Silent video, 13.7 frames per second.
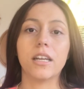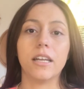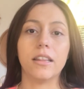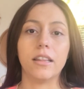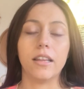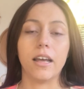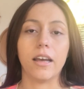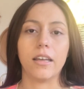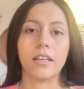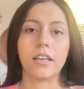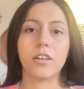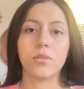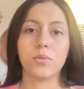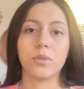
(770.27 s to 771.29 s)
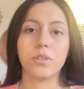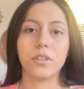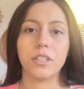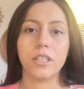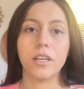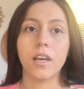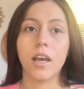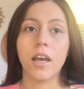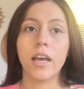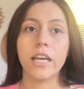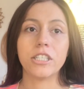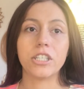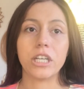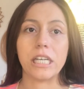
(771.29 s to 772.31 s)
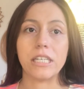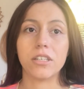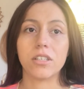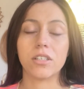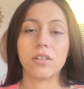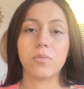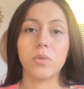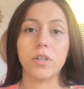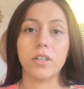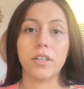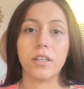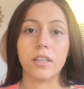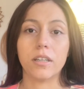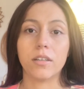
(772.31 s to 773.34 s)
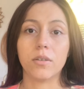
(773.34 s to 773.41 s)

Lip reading: and that it could really change someone